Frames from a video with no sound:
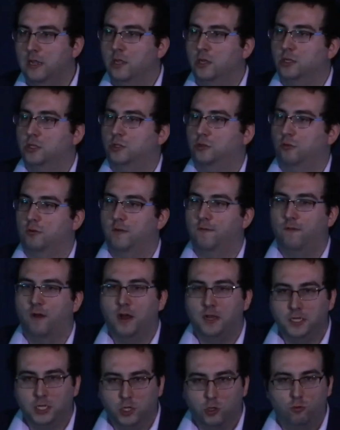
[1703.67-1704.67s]
sort of
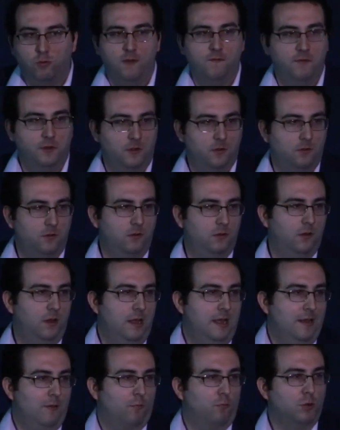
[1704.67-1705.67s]
unequivocal,
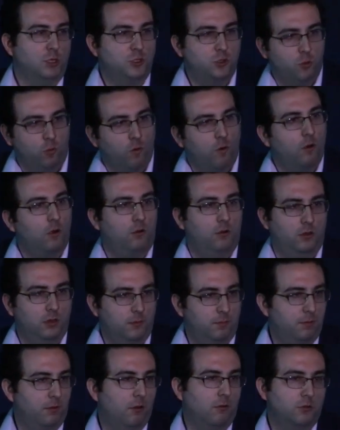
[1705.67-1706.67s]
rhetorical
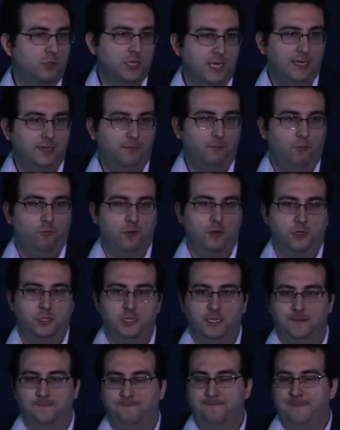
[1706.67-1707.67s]
approach on abortion.